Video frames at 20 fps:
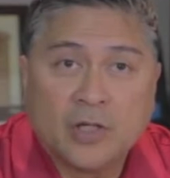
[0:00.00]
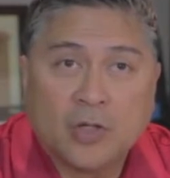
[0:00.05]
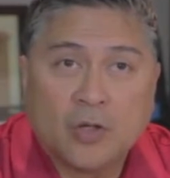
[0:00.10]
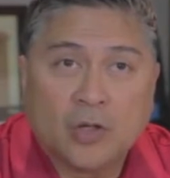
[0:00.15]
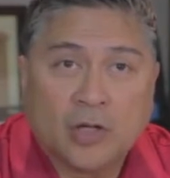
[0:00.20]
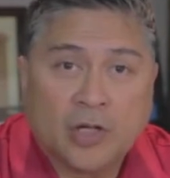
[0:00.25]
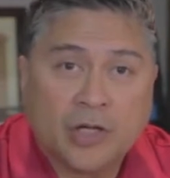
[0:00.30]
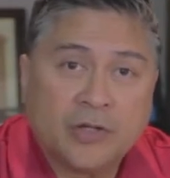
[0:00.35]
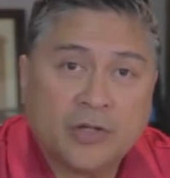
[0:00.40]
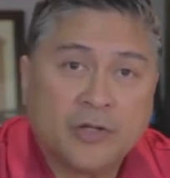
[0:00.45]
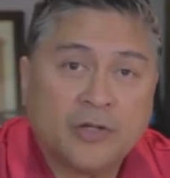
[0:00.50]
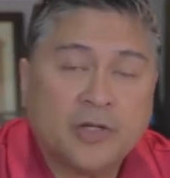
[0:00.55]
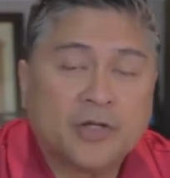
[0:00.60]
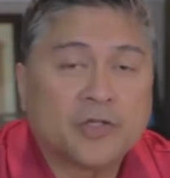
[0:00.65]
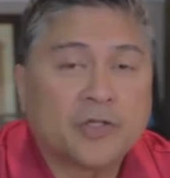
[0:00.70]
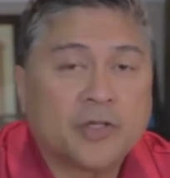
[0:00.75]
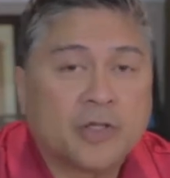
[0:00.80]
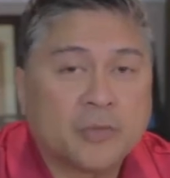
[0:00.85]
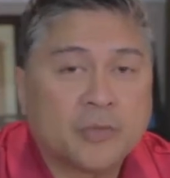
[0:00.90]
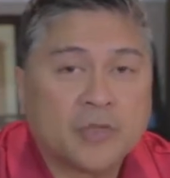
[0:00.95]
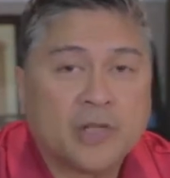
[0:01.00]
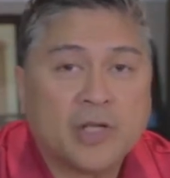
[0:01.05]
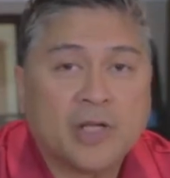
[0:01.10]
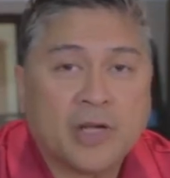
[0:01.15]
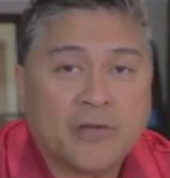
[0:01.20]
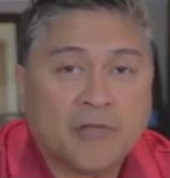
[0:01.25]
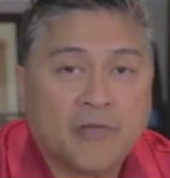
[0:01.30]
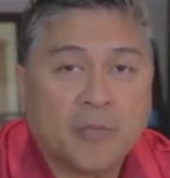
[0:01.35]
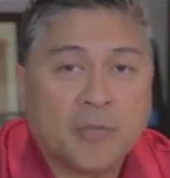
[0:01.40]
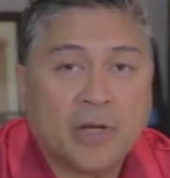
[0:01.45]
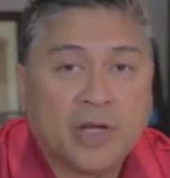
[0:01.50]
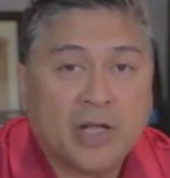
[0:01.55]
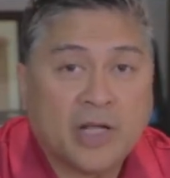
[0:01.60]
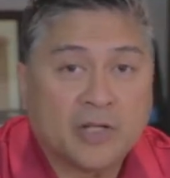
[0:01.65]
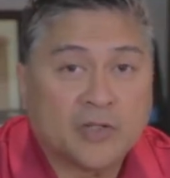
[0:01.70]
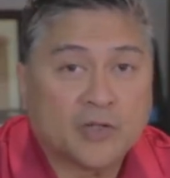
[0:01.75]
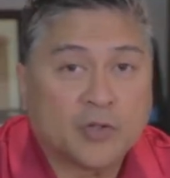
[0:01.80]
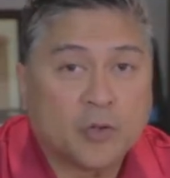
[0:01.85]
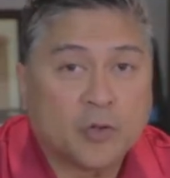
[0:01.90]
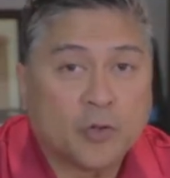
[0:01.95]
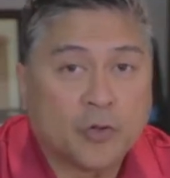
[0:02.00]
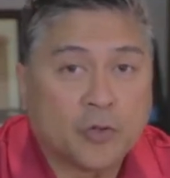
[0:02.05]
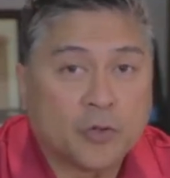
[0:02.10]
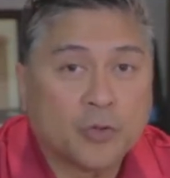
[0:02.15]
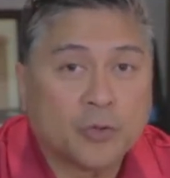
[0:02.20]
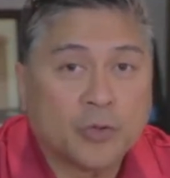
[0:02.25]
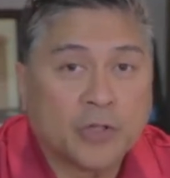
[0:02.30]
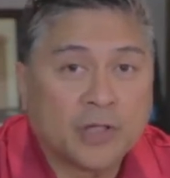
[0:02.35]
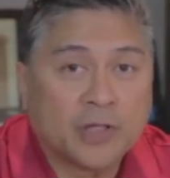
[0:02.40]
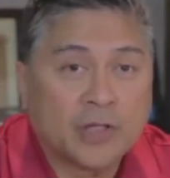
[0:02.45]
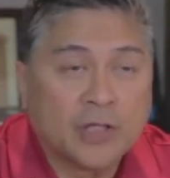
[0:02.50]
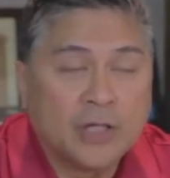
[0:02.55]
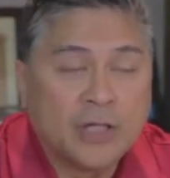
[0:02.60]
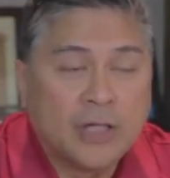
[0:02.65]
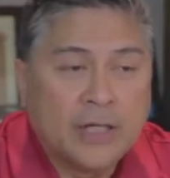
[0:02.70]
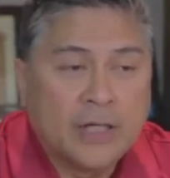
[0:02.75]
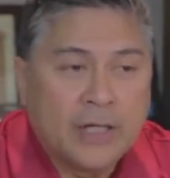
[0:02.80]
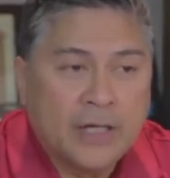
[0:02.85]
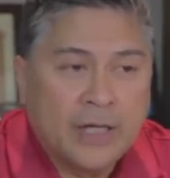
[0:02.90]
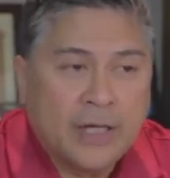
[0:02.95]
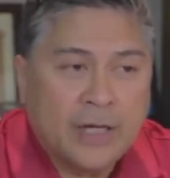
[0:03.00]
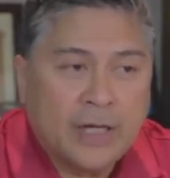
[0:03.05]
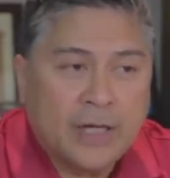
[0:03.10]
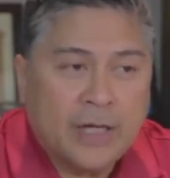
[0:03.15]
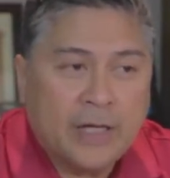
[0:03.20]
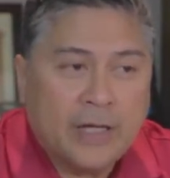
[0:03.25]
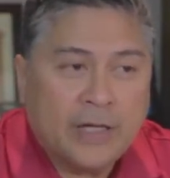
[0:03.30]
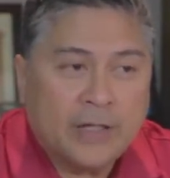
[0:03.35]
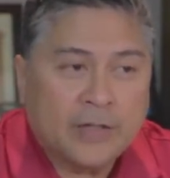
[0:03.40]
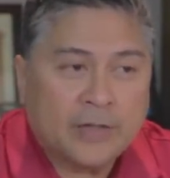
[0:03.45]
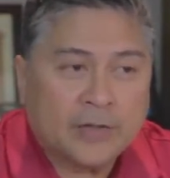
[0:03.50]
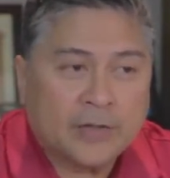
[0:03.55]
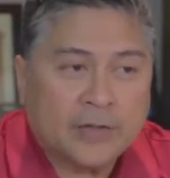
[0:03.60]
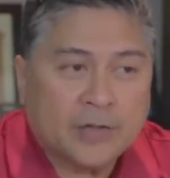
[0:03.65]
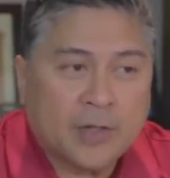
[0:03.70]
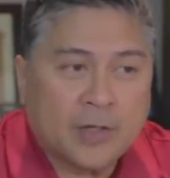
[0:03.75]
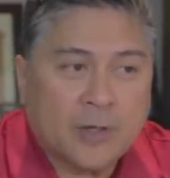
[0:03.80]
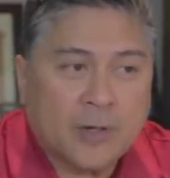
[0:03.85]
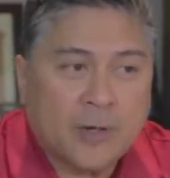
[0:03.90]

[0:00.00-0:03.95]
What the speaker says: Okay, and the reason I'm saying everybody has to go through it is